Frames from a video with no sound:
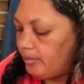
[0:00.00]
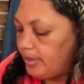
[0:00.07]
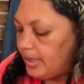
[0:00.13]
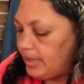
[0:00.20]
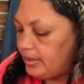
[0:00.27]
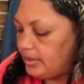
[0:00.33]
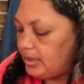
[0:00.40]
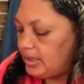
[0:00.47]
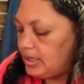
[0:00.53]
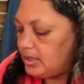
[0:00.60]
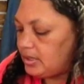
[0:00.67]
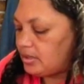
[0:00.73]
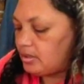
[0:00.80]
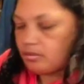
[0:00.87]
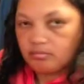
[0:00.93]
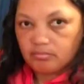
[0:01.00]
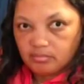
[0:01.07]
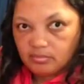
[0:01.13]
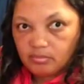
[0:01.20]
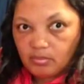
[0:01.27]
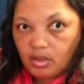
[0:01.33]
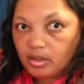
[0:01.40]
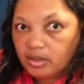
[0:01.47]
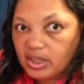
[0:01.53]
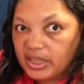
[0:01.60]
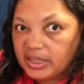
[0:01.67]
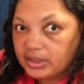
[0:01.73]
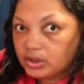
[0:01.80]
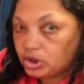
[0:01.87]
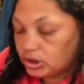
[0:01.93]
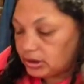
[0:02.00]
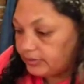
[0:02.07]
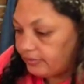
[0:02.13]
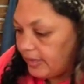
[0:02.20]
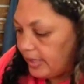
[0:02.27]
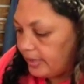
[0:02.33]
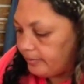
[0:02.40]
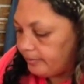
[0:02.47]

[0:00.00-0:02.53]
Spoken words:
but these are cutting just fine.